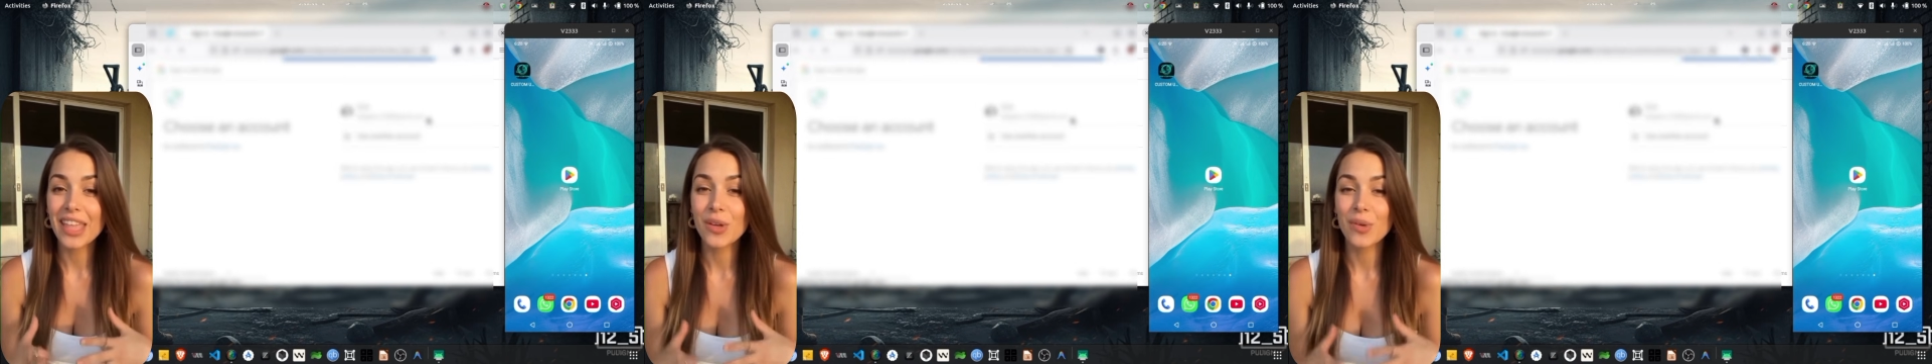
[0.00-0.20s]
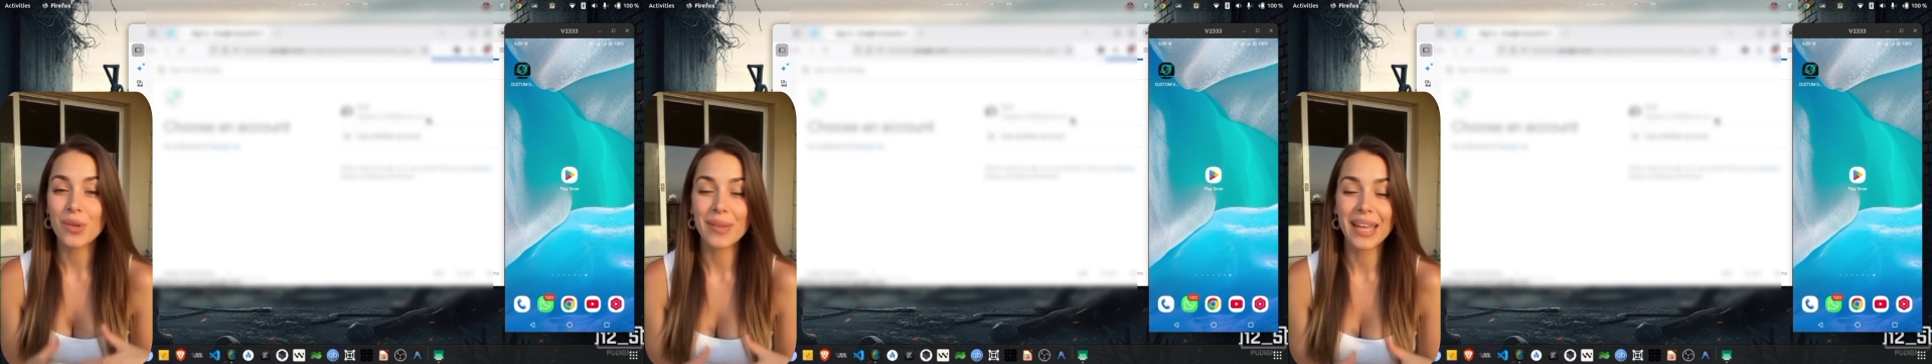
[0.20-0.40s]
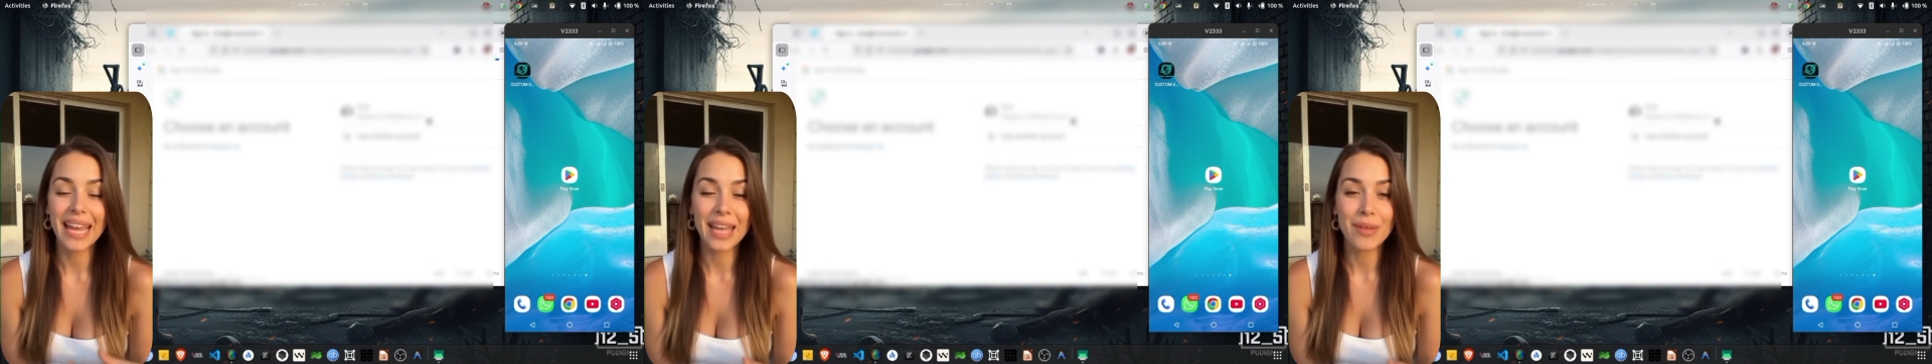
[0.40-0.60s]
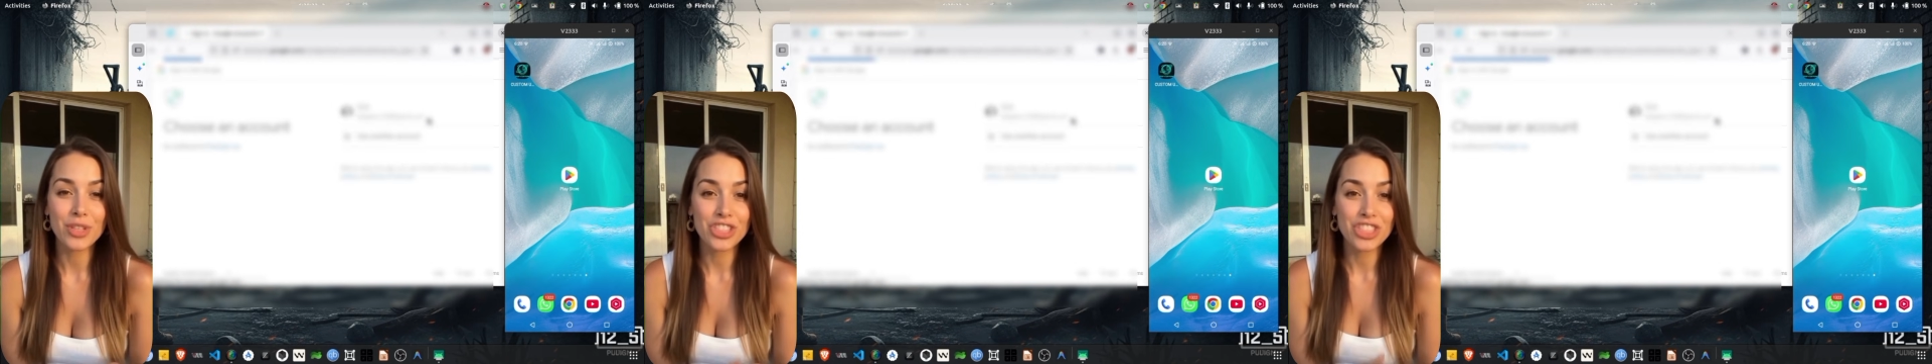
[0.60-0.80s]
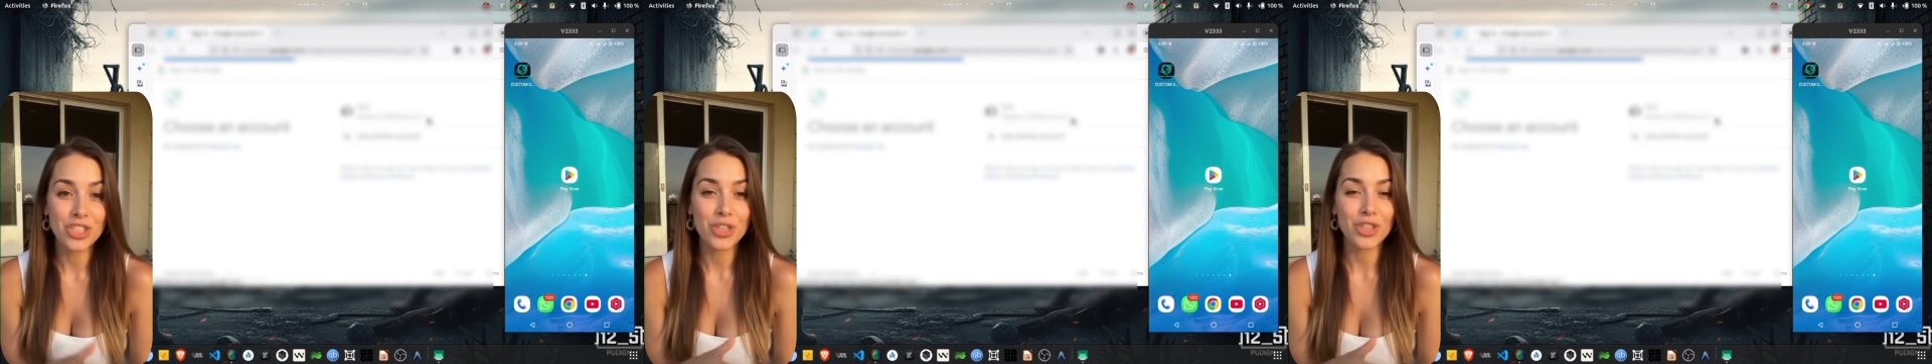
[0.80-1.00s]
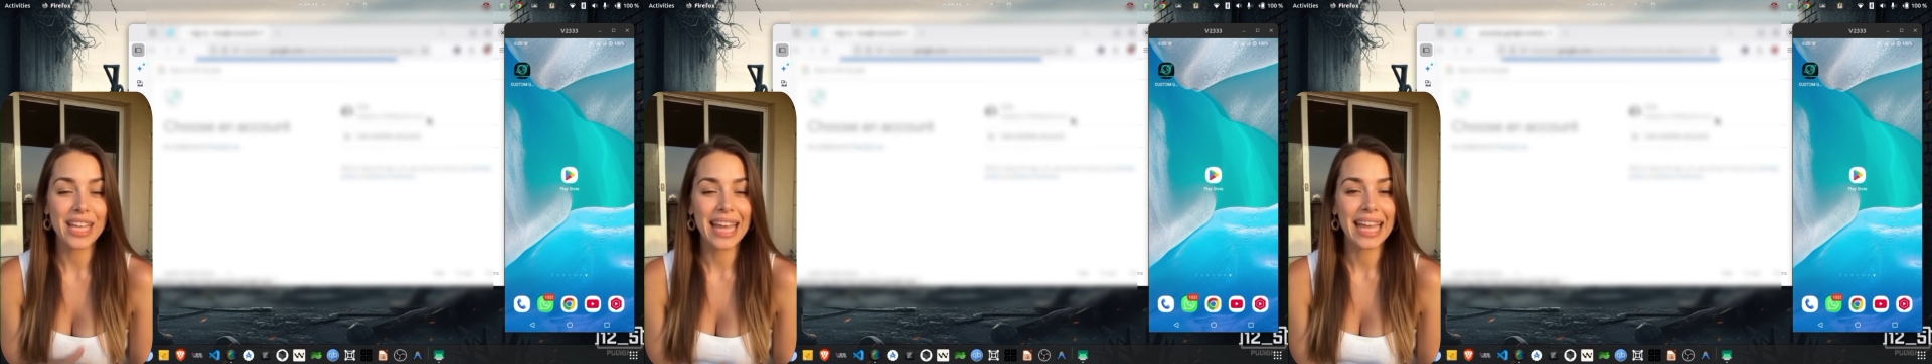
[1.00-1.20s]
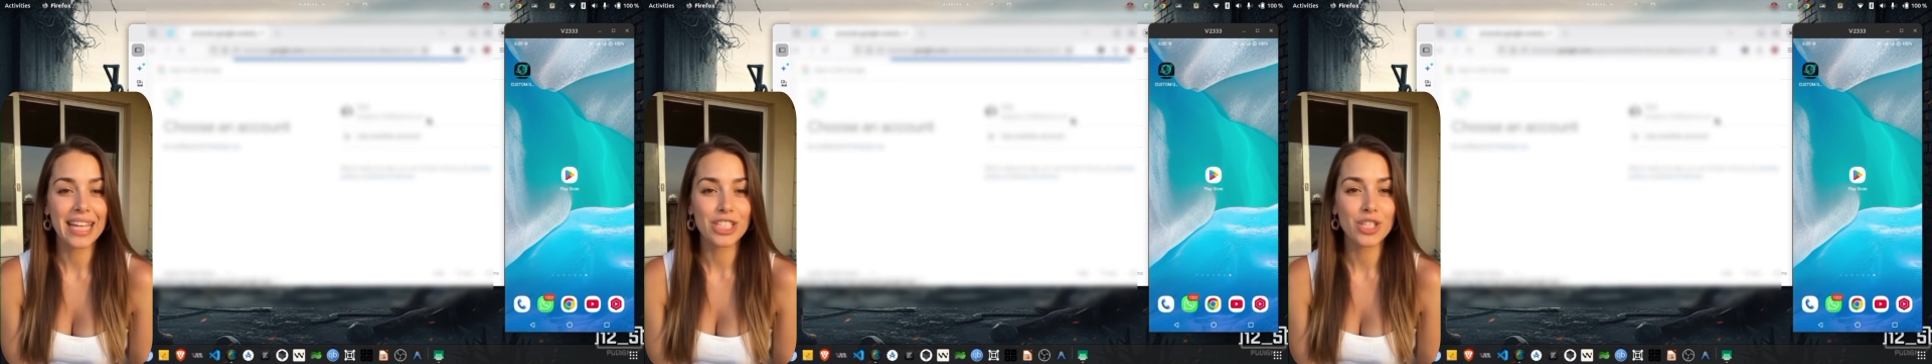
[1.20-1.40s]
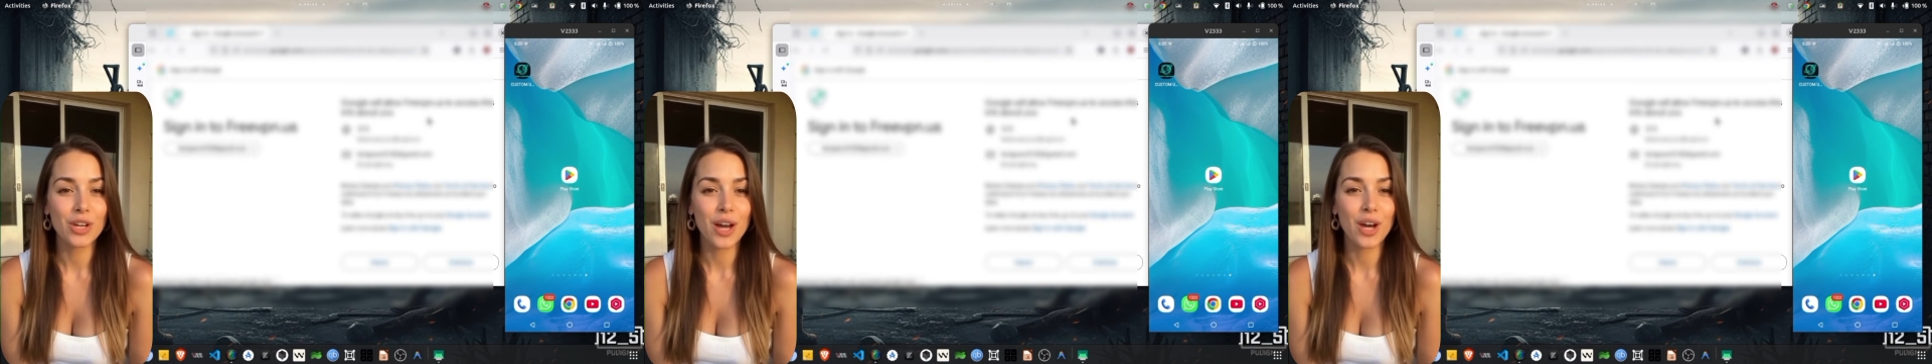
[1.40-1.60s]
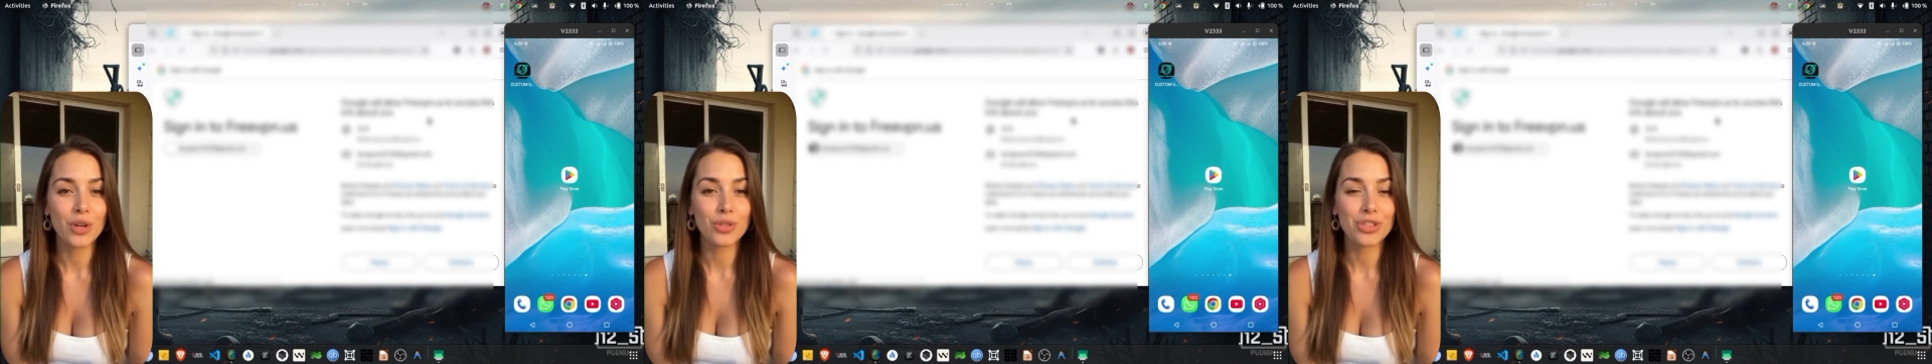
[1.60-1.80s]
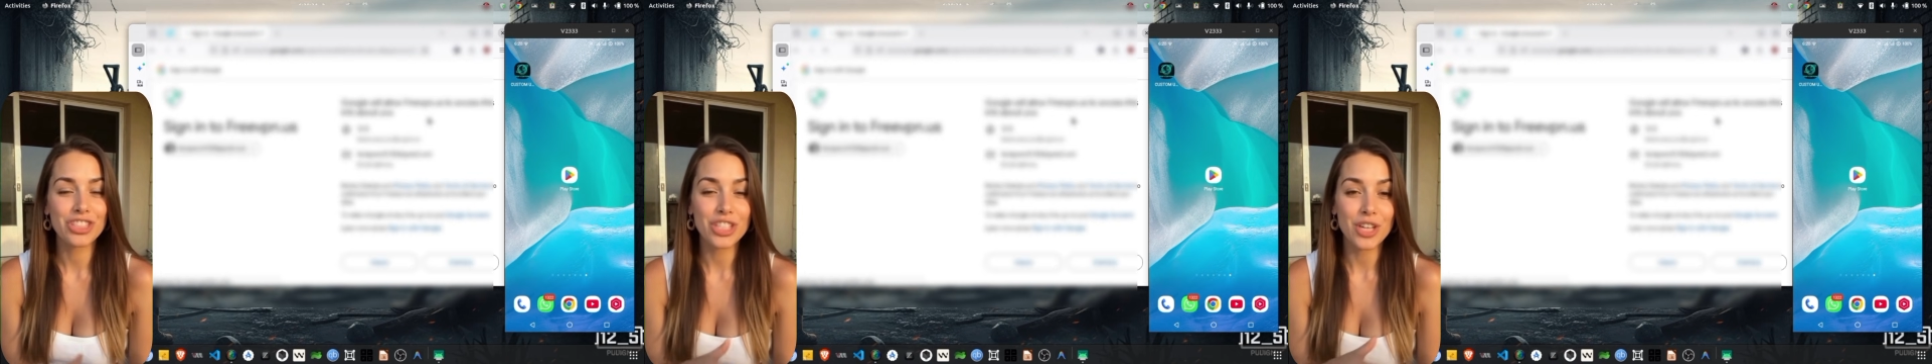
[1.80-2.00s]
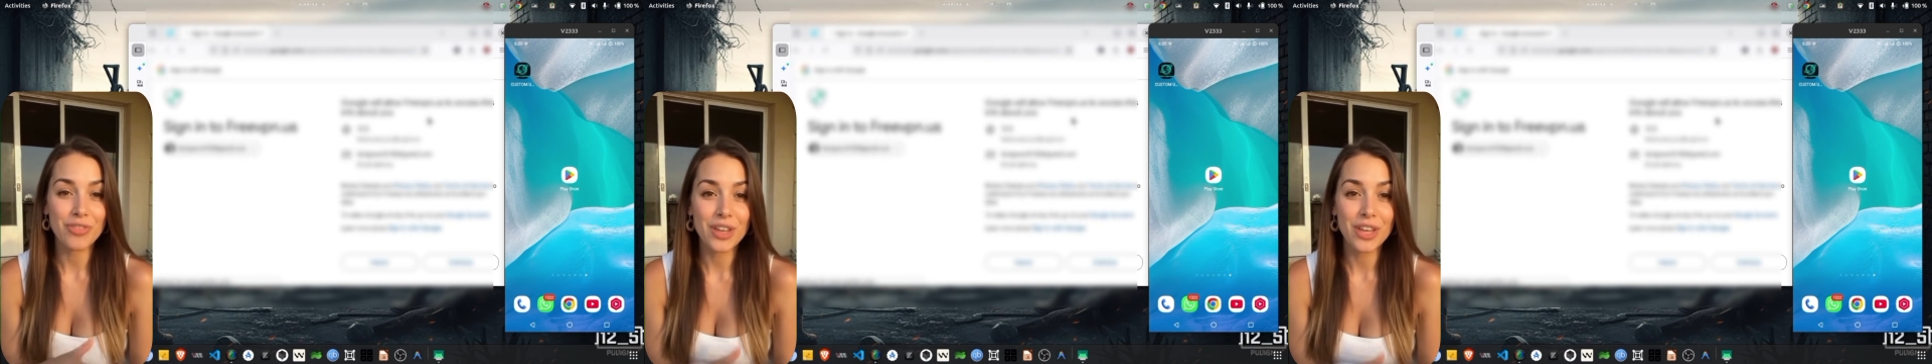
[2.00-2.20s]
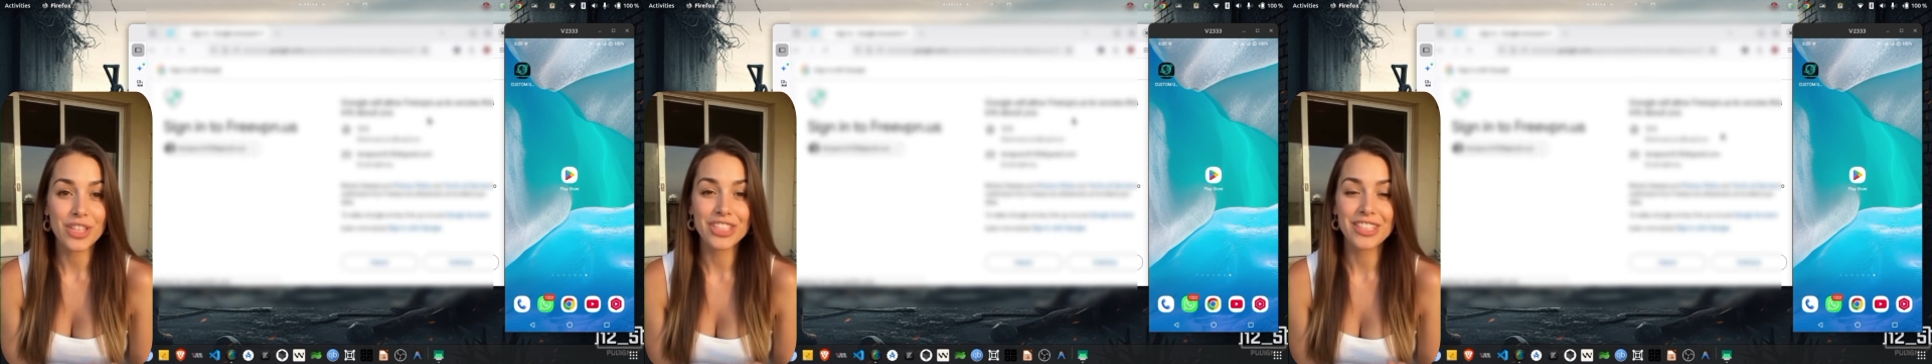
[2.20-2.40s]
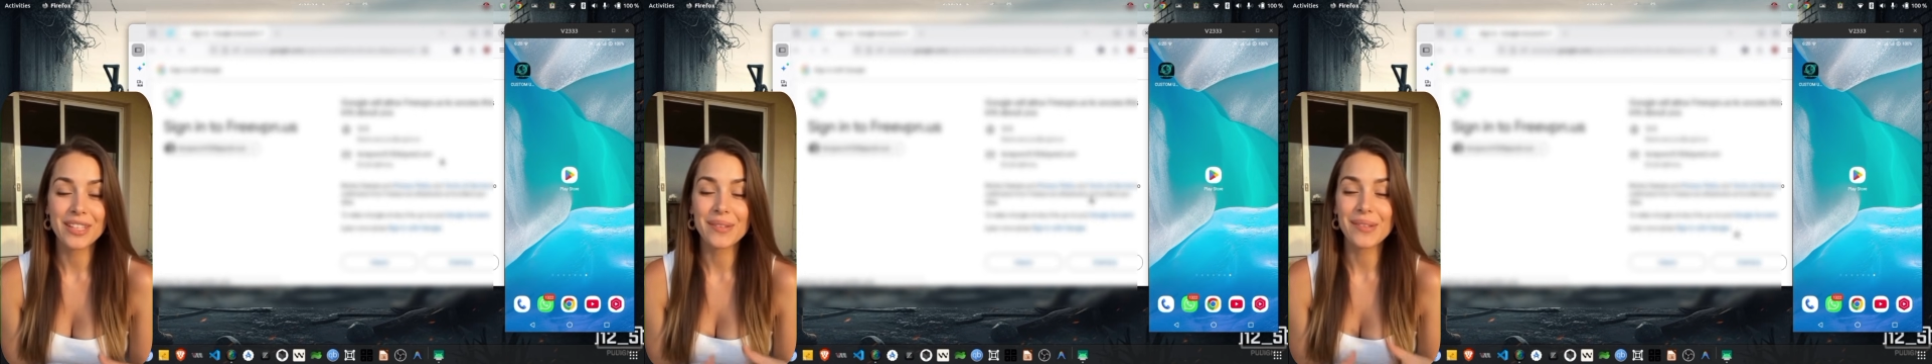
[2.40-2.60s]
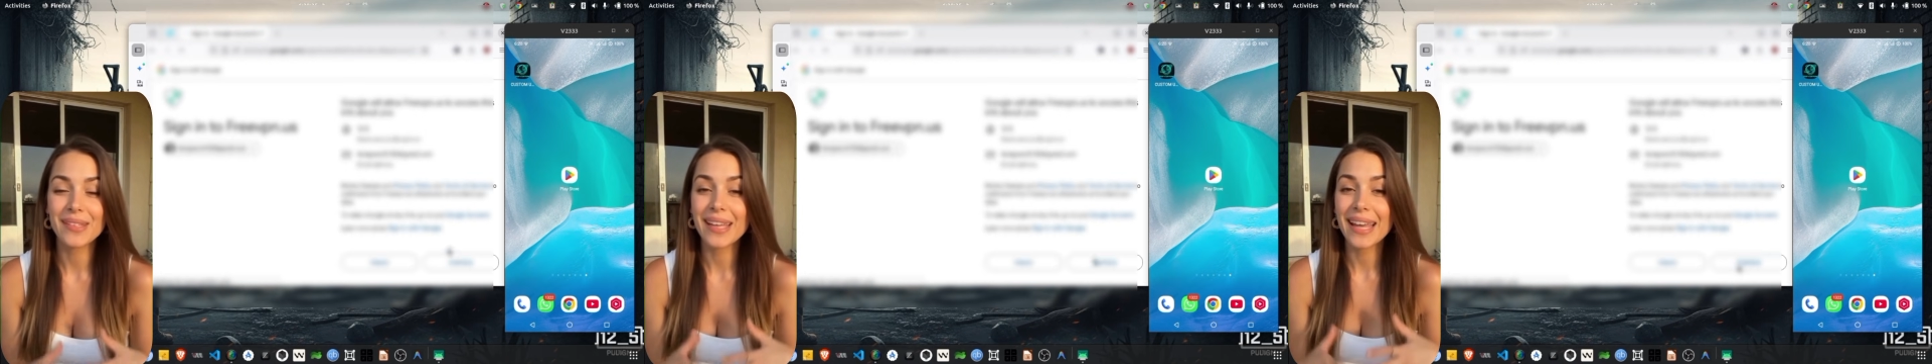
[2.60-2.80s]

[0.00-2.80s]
you will be able to create your own servers.